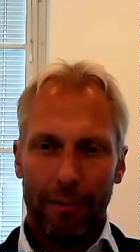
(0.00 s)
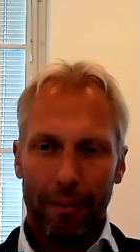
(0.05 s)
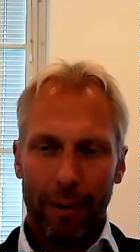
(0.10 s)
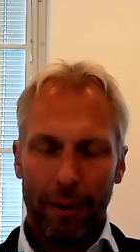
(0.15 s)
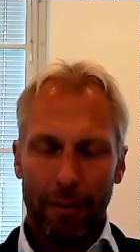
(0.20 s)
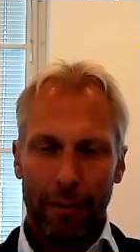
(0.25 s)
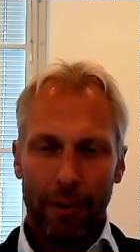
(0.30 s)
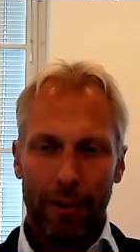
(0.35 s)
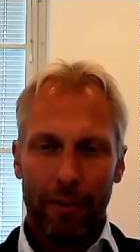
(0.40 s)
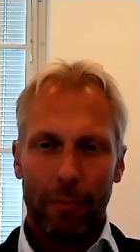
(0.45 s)

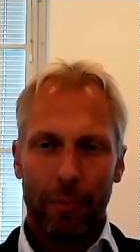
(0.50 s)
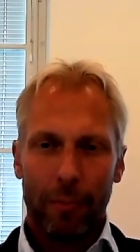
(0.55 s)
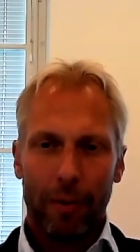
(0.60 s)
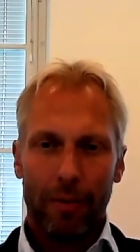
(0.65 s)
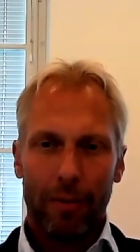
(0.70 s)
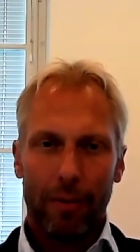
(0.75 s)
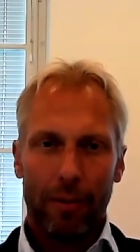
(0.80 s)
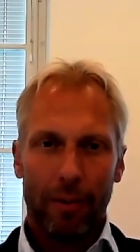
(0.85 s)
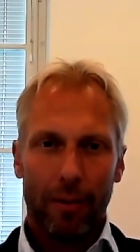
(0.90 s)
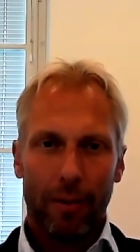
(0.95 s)

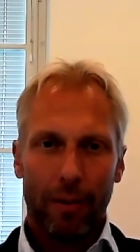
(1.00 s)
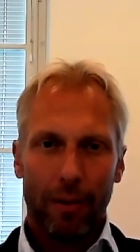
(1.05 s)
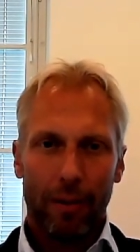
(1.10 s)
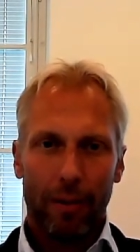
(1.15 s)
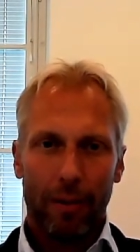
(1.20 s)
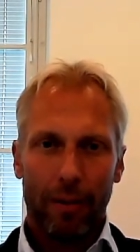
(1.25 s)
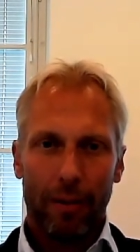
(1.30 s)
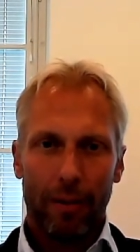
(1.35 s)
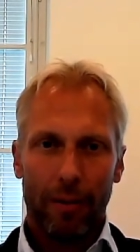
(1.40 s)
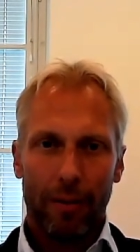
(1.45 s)
investments
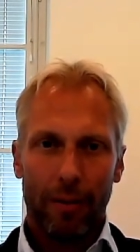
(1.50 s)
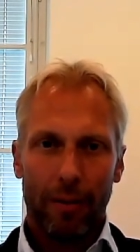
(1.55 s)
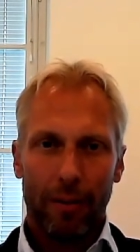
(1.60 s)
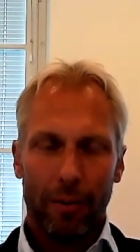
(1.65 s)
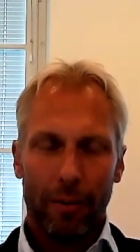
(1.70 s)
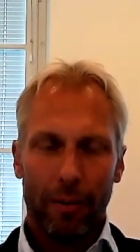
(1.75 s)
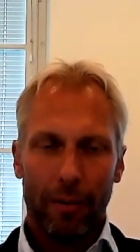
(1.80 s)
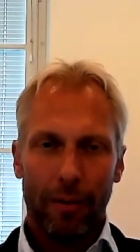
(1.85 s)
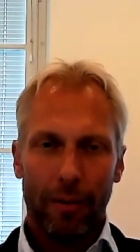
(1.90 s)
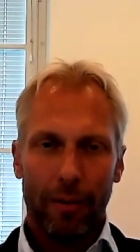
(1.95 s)
are, you
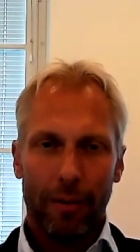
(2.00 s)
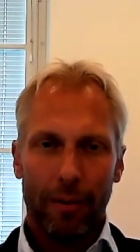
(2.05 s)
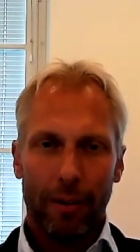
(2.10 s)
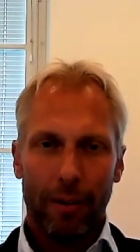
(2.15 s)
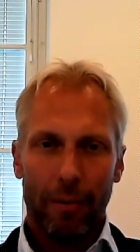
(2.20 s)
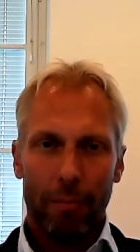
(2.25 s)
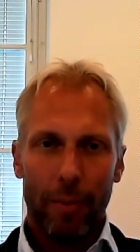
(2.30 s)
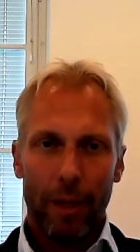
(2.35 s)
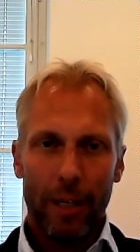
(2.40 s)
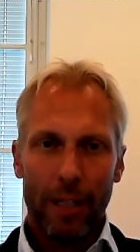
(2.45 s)
know,
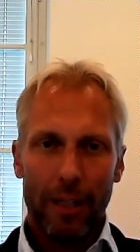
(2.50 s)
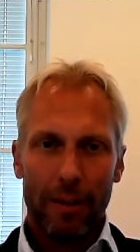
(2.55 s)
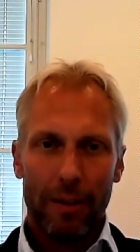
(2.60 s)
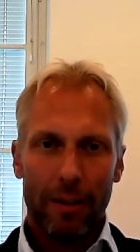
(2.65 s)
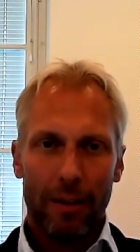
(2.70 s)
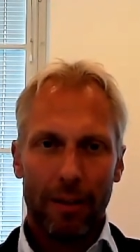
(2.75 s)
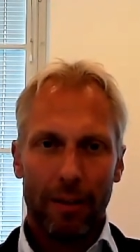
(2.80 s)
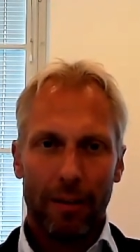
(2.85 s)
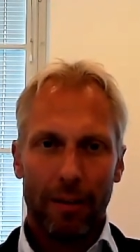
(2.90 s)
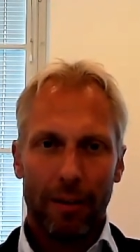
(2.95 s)

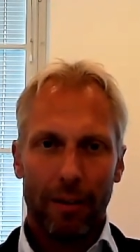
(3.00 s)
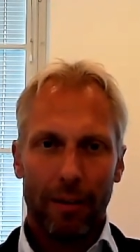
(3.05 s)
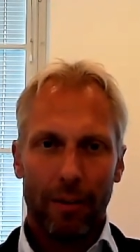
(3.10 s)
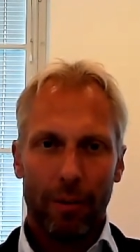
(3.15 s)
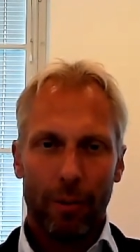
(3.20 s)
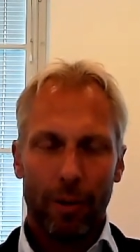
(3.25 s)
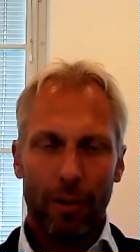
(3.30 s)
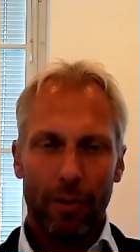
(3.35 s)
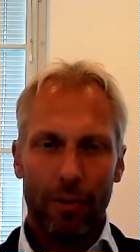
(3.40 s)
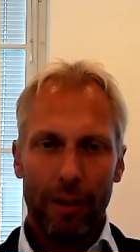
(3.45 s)
amazing. You
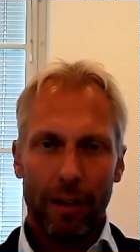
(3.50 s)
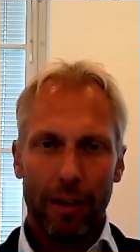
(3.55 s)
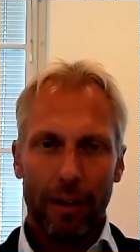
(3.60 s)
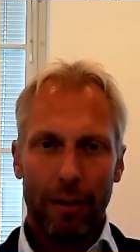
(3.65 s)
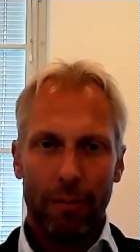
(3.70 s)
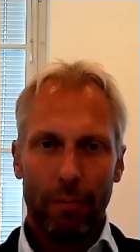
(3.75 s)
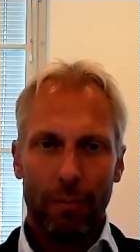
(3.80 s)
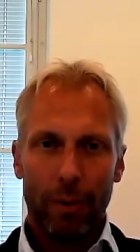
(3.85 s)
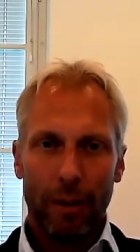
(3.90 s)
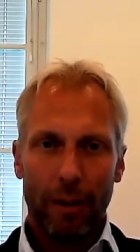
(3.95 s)
know, the
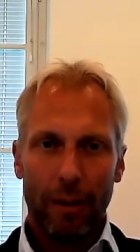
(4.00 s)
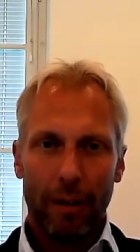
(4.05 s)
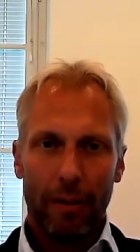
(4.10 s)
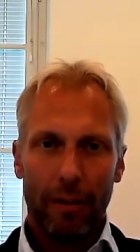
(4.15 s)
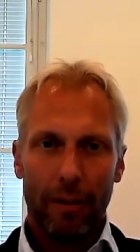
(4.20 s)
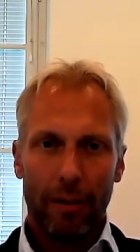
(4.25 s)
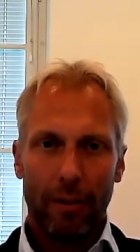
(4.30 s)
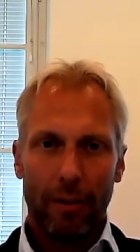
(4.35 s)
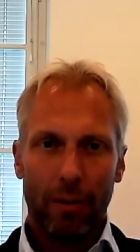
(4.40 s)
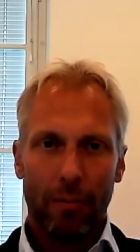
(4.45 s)

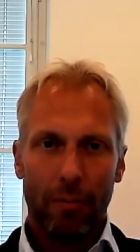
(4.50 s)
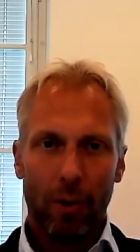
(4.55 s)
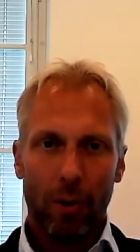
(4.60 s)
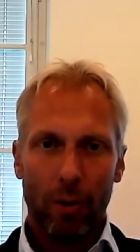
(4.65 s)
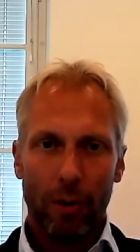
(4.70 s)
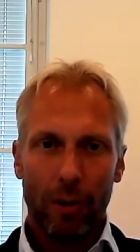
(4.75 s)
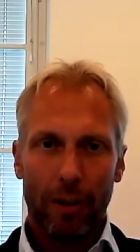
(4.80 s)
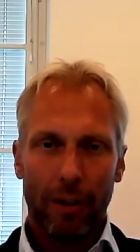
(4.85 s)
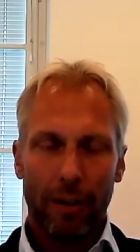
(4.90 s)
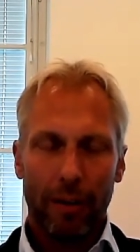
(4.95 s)
scalability of
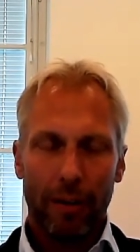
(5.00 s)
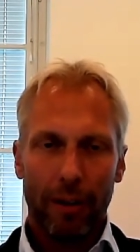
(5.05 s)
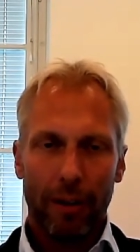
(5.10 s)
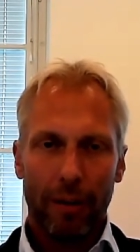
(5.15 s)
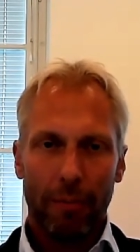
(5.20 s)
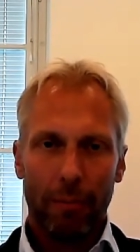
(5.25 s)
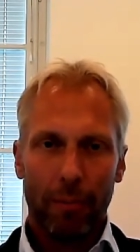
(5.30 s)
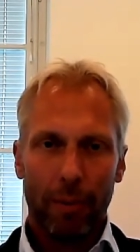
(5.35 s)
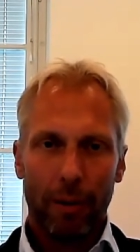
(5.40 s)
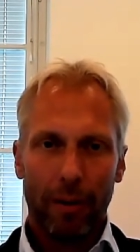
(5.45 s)
online
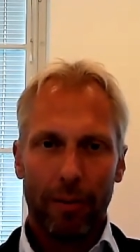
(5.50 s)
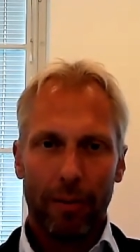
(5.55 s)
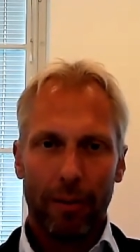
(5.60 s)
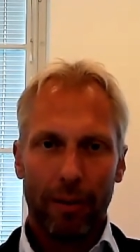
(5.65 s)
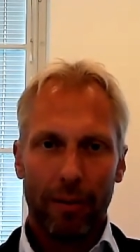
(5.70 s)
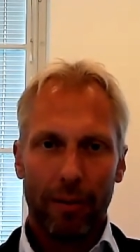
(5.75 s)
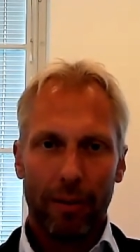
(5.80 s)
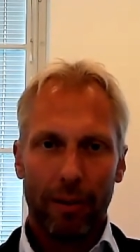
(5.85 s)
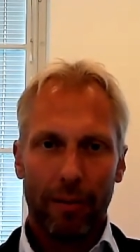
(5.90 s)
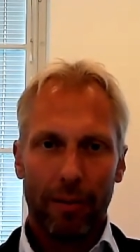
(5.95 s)
companies
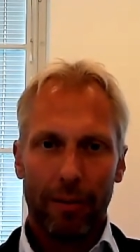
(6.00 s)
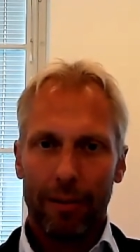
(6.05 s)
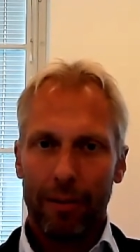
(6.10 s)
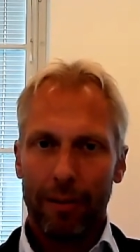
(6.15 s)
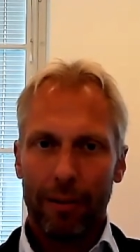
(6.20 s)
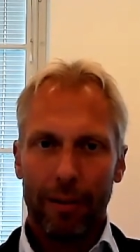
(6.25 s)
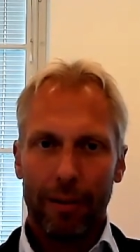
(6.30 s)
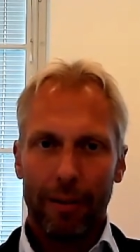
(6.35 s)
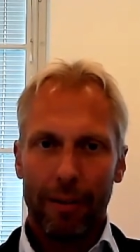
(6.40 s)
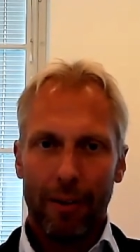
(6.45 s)
is
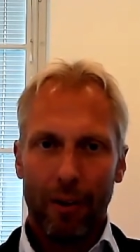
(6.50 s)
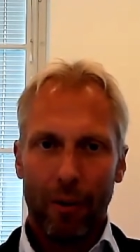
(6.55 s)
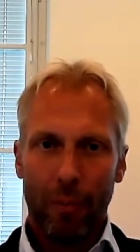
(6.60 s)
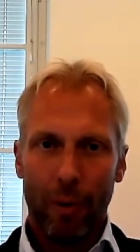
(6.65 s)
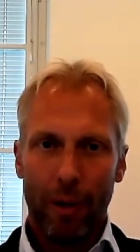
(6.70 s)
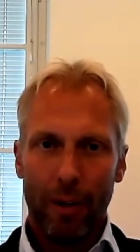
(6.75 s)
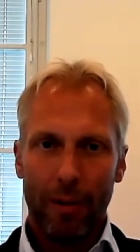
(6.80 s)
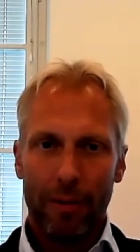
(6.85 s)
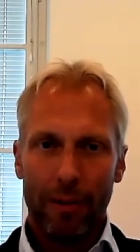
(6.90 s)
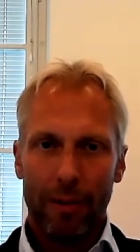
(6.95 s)
just
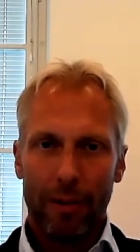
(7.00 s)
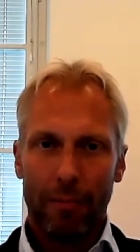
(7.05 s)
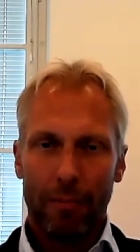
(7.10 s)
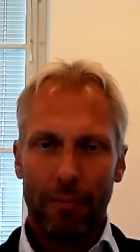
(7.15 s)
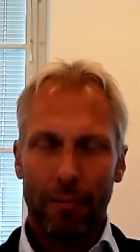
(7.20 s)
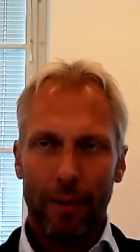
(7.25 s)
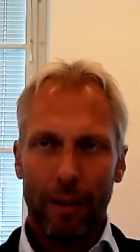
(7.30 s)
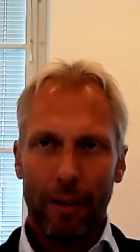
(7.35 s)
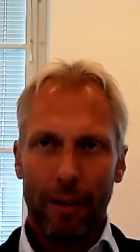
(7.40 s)
amazing.